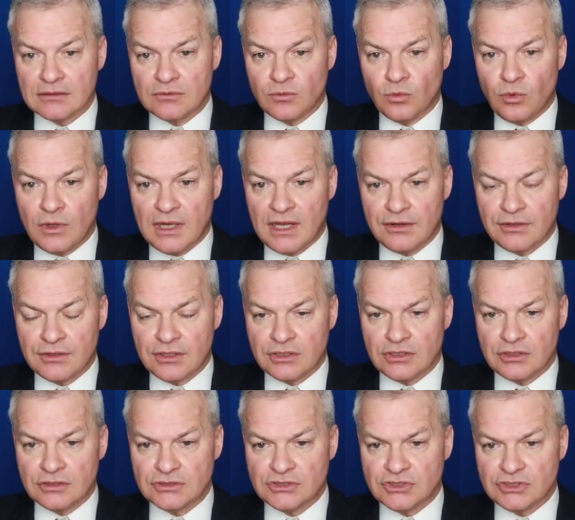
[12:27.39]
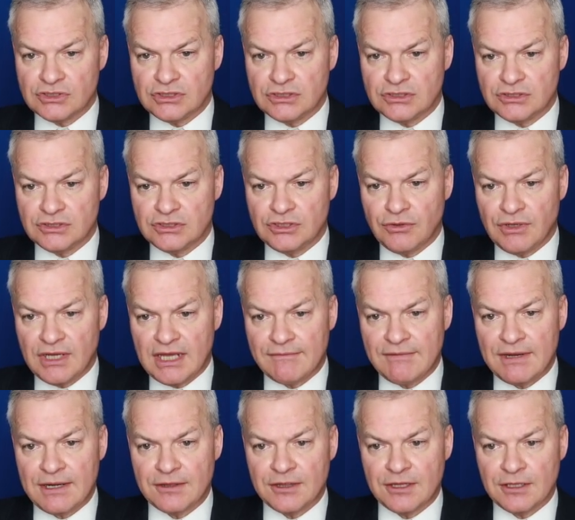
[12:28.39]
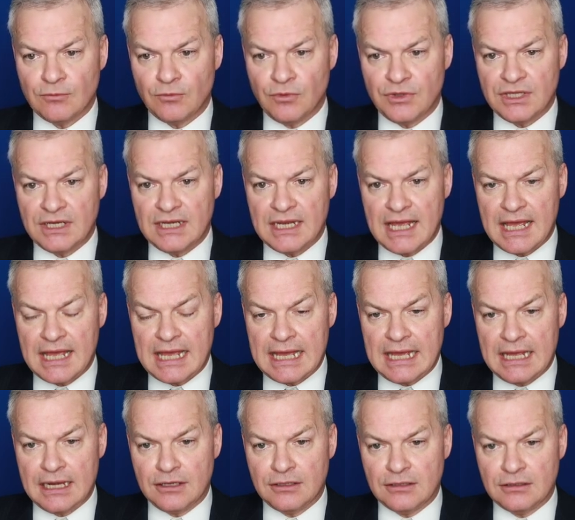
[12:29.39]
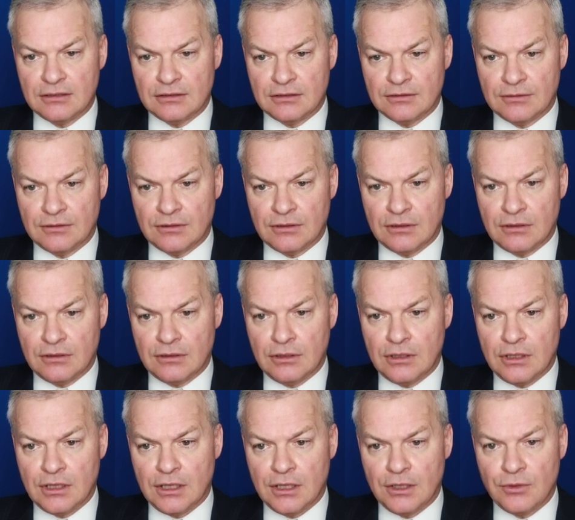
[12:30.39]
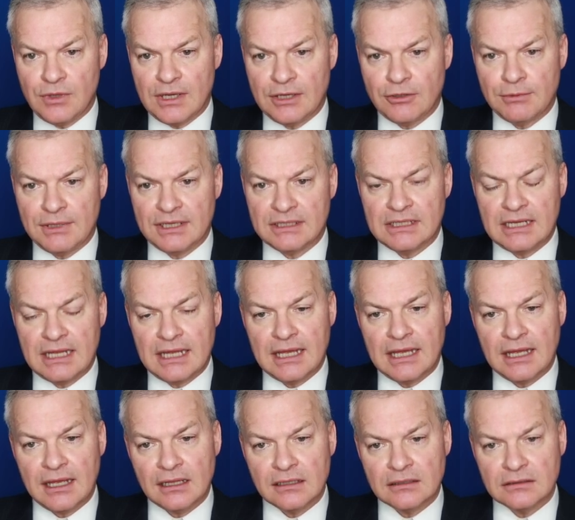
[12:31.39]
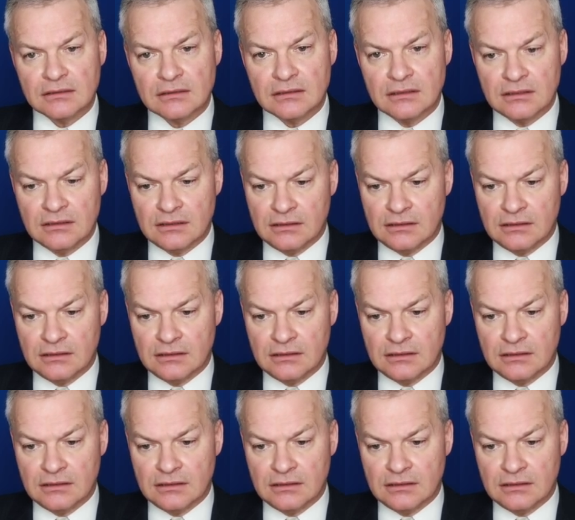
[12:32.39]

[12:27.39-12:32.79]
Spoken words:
Where are the consonants? Do I have anything with an N? No. How about an L?